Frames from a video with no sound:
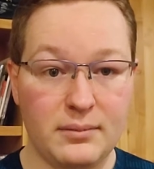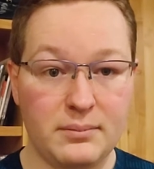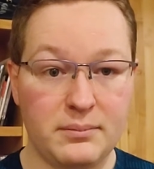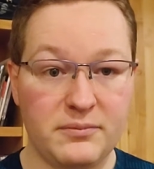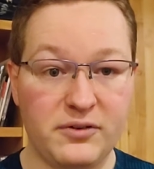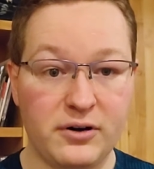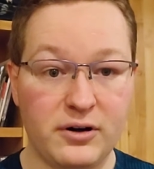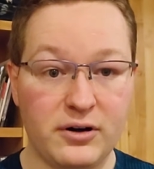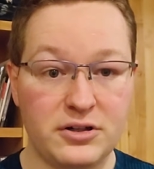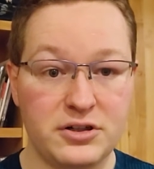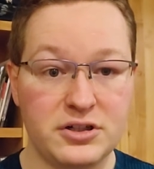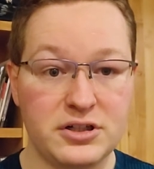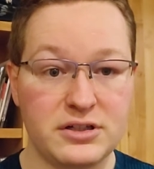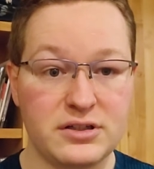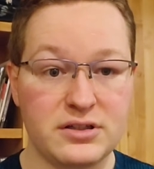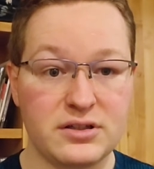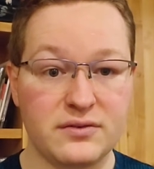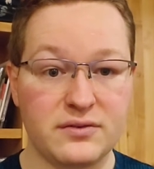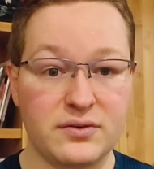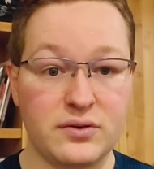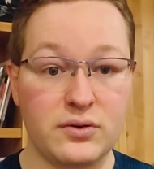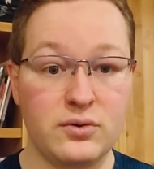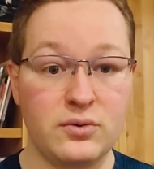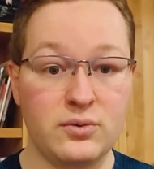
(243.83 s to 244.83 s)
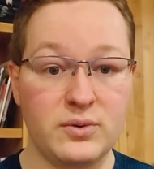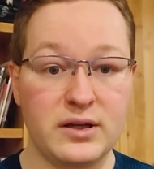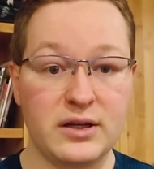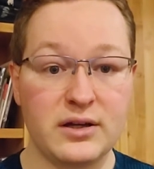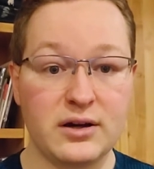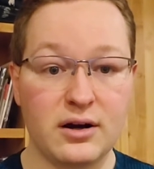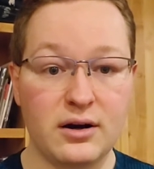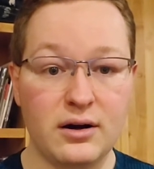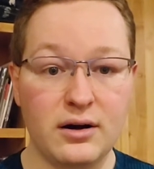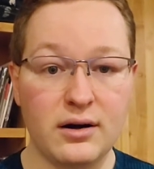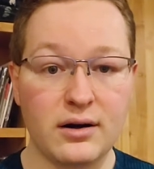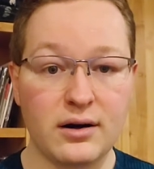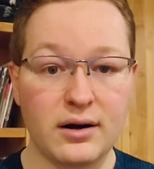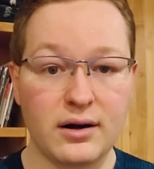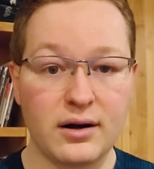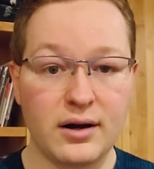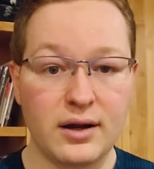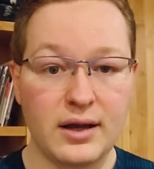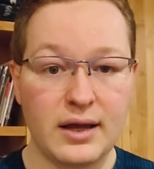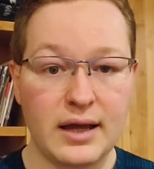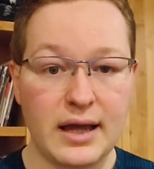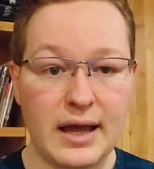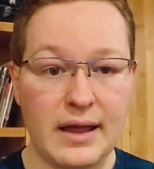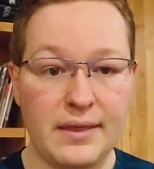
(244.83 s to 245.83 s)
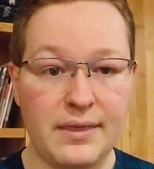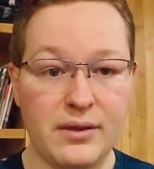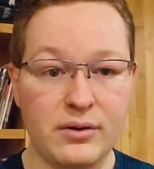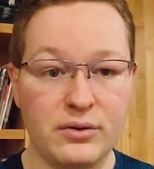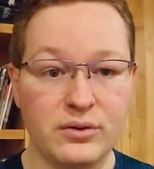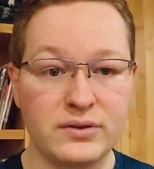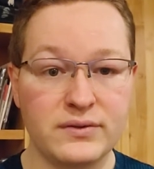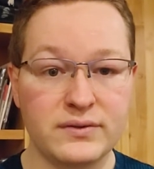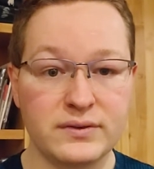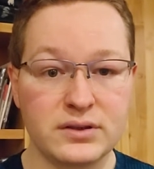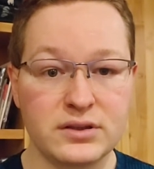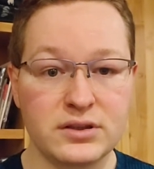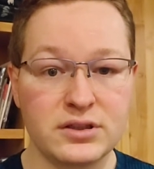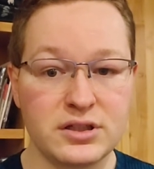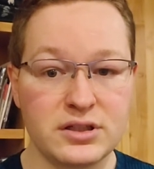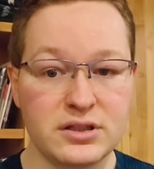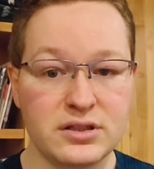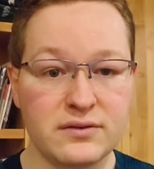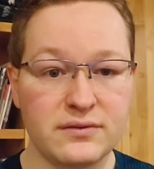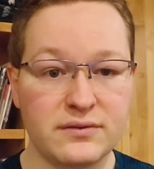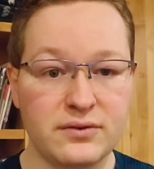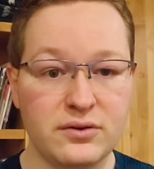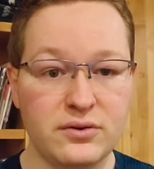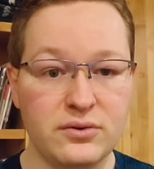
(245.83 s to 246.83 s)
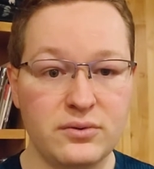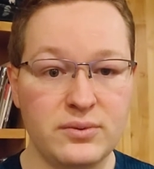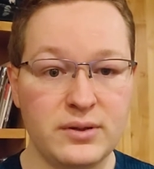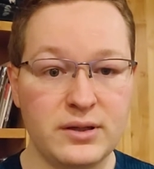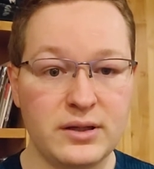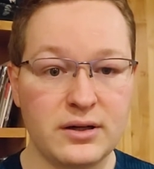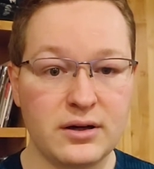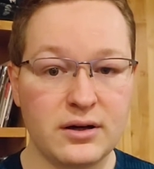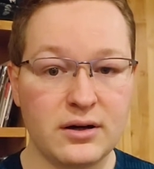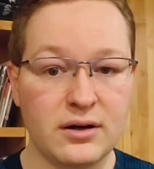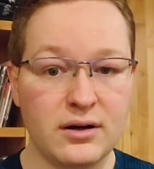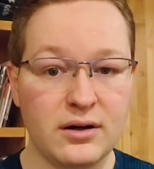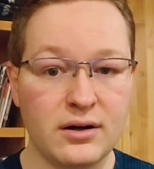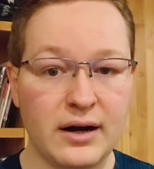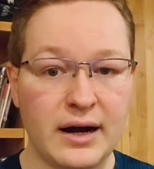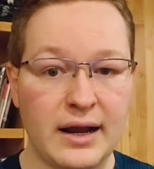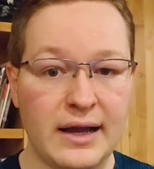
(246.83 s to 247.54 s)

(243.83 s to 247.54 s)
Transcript: versions of who we are. And those versions of who we are,